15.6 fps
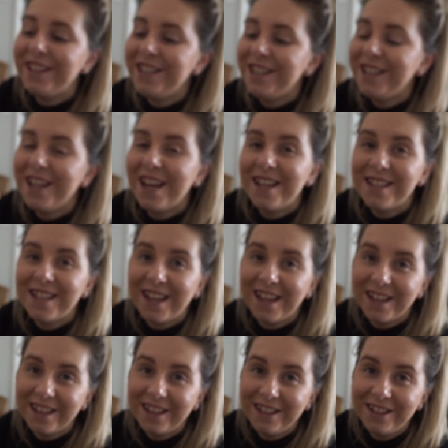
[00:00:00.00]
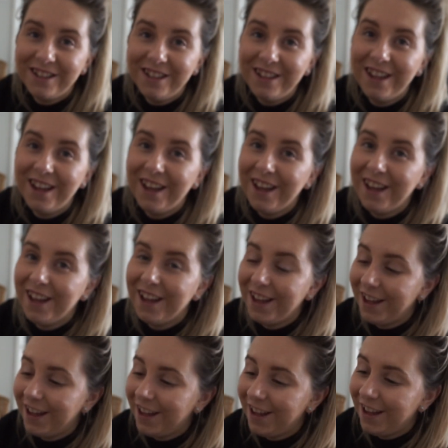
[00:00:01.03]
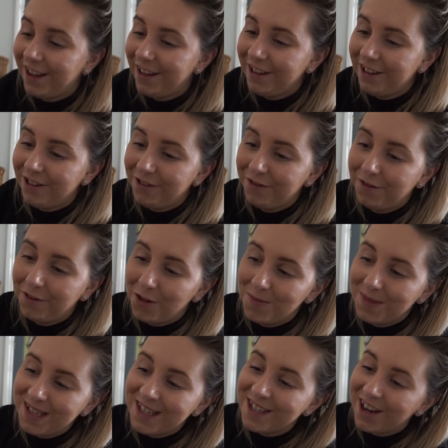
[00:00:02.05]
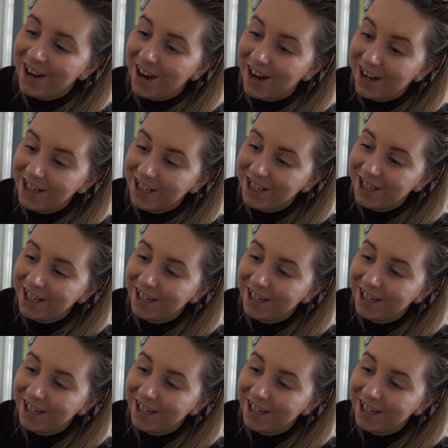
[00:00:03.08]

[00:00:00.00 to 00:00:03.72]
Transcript: she gets like a little foot massage.